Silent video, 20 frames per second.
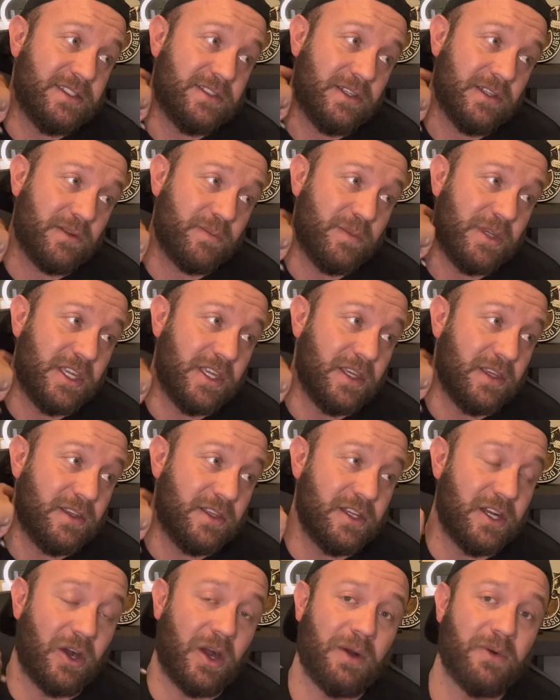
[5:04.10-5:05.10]
took me,
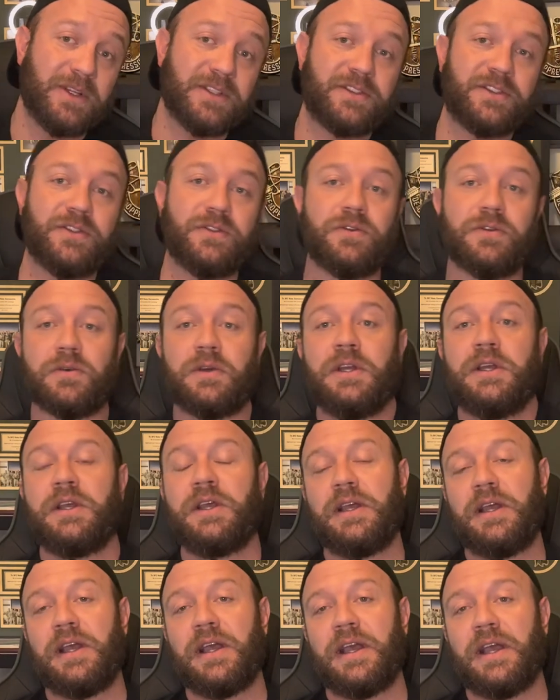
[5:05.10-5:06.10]
you know, I went to
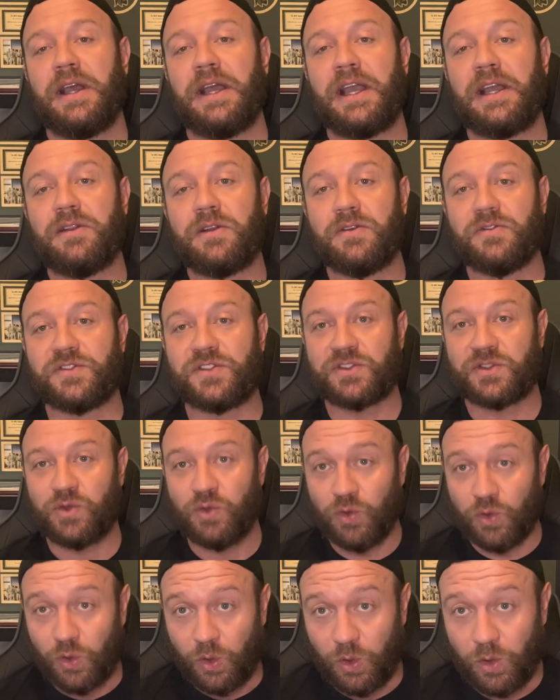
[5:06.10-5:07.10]
Halo
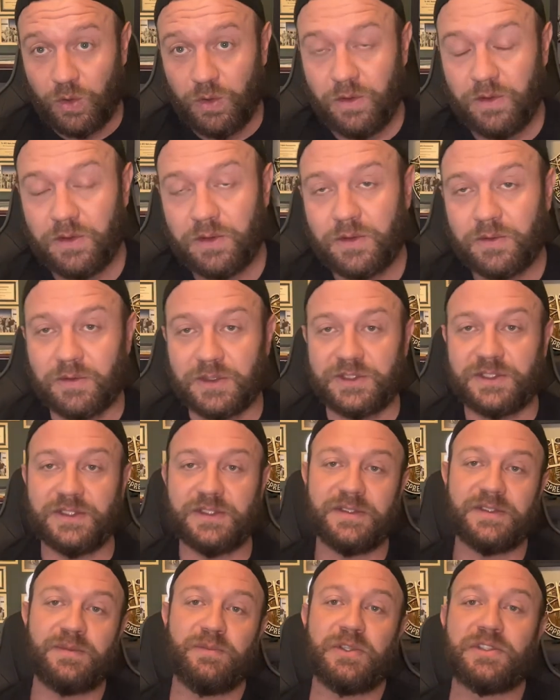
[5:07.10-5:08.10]
school, which
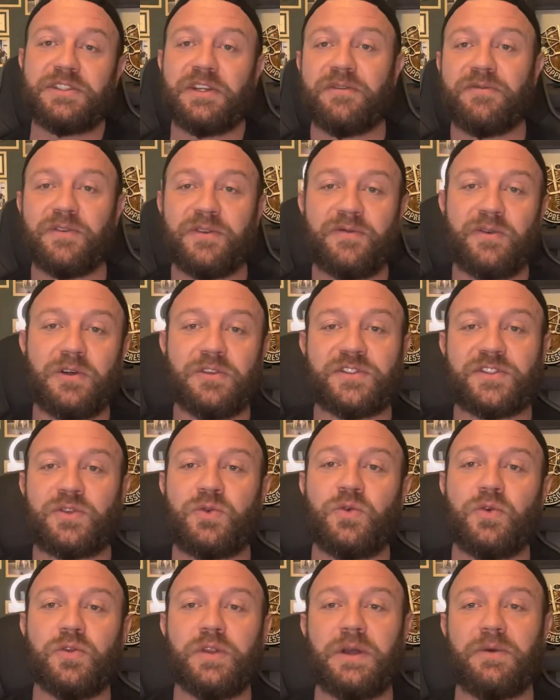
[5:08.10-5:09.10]
is military free fall
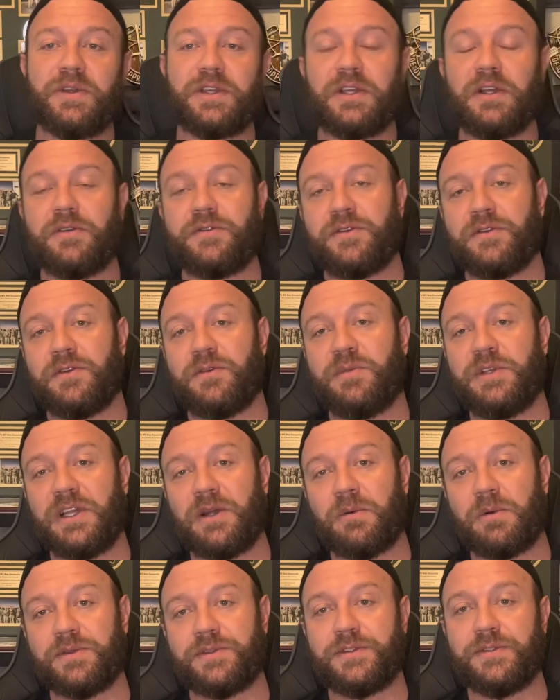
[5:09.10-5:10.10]
school that we go to to be
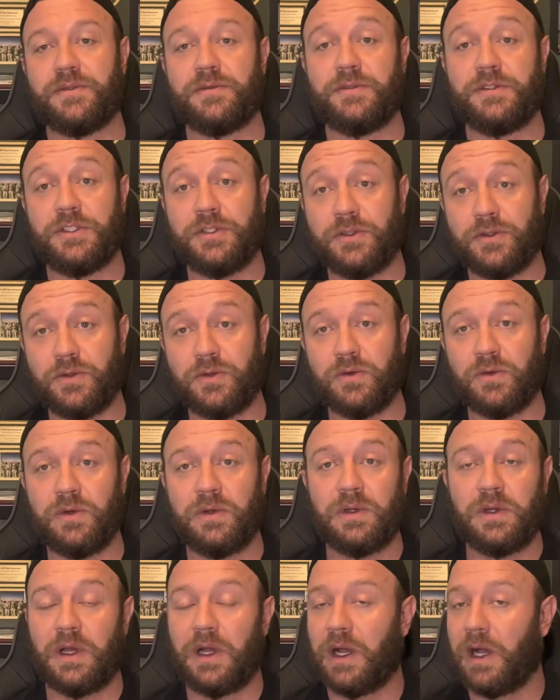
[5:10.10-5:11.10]
able to do
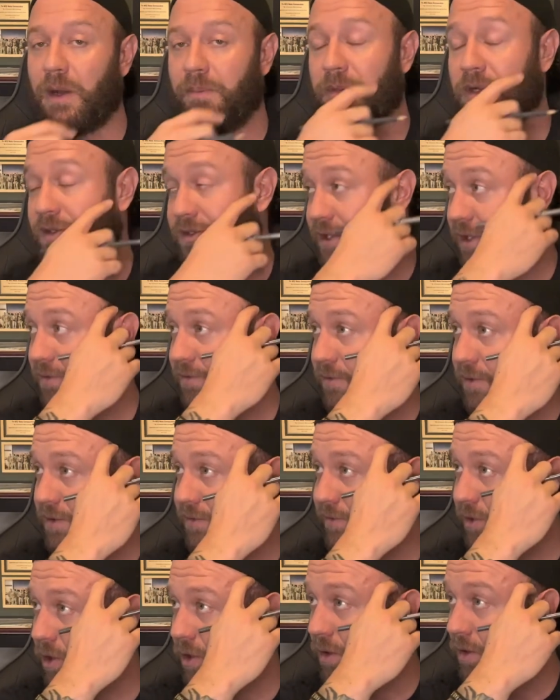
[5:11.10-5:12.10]
uh, military free
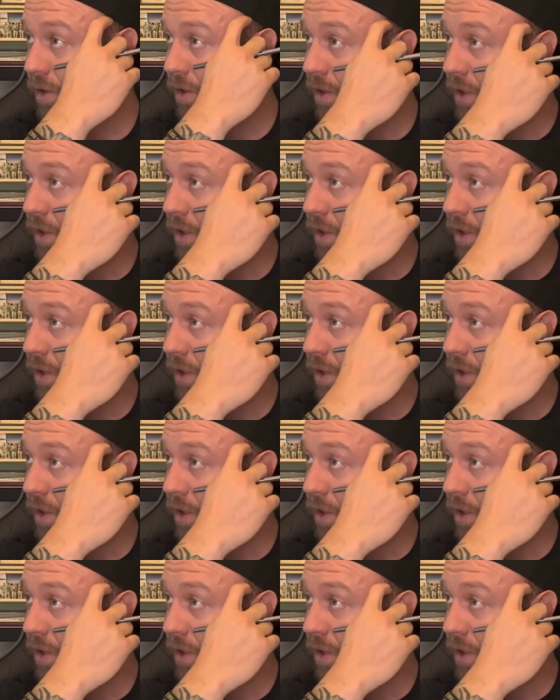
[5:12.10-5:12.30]
fall.